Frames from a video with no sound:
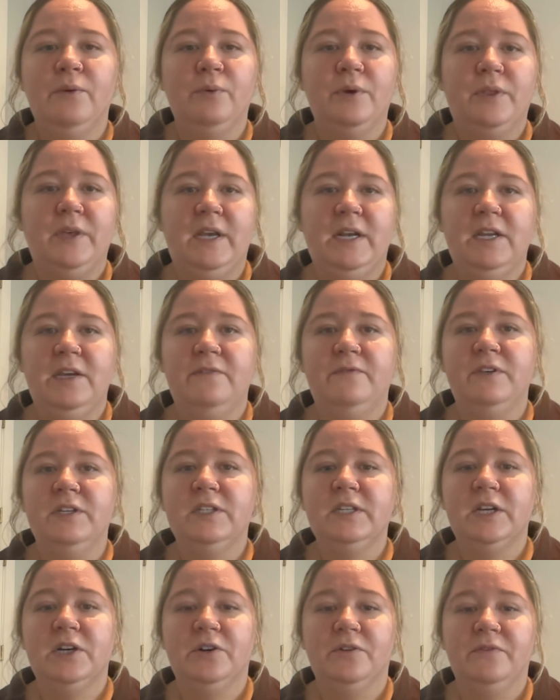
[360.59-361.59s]
with any of these
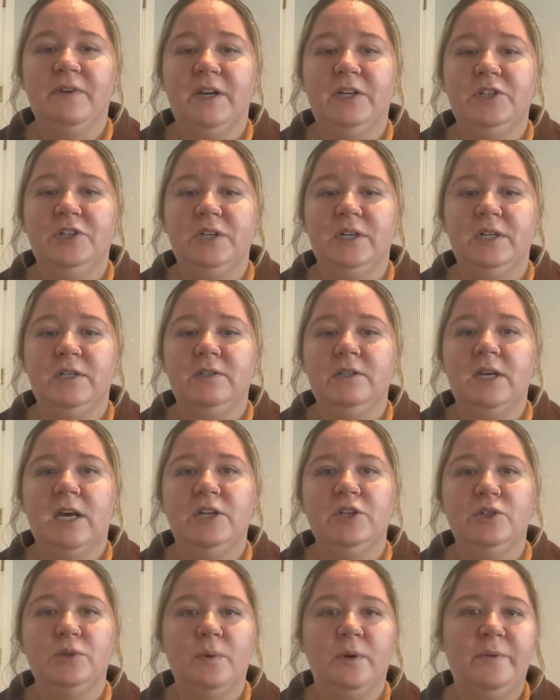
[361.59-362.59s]
interventions, I
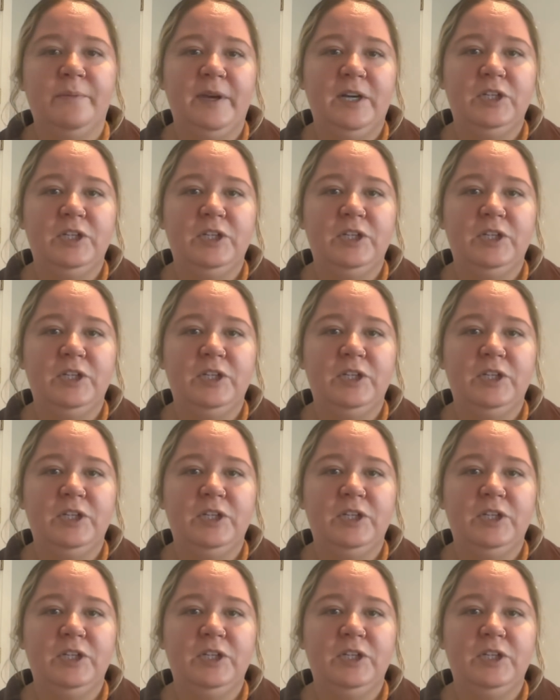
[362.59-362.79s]
just want to make